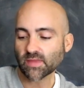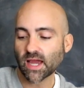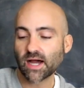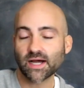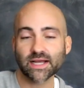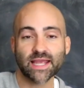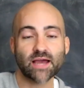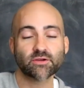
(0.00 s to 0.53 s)

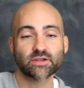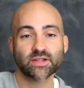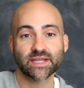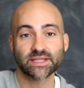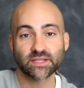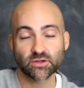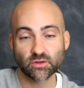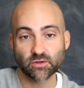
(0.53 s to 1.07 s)
uh,
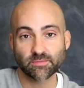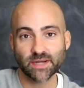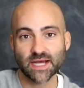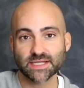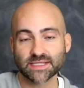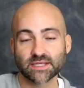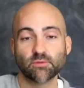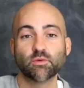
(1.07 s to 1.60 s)
calculate their
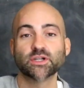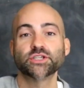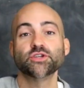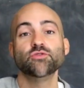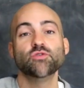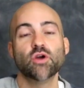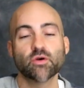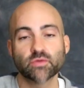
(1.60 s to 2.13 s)
luminosity. Once
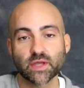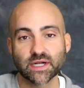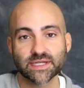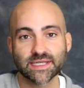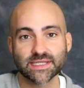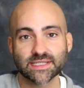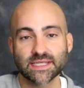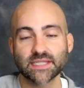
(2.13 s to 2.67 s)
you know their
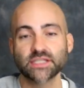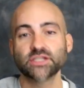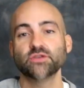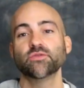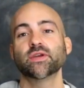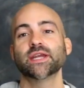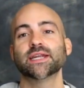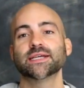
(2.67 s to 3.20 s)
distance,
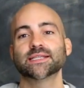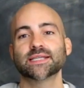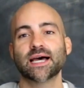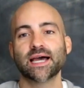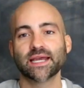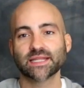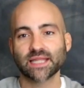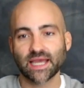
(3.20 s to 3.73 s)
you can
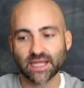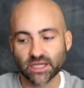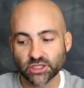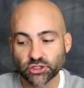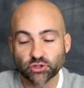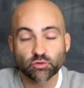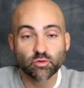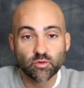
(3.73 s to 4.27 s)
assign like a
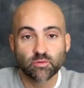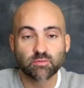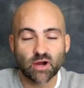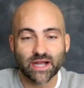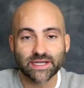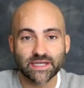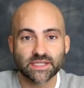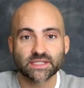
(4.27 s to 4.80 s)
true
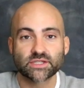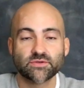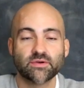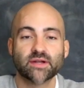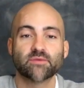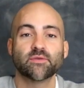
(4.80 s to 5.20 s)
brightness to it,